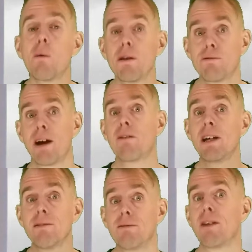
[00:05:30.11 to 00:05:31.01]
with
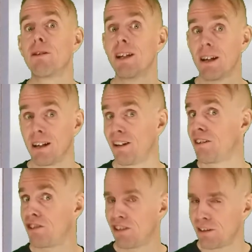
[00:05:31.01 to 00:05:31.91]
very, very
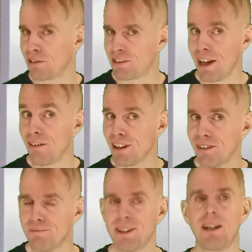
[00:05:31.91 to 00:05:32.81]
large surface area,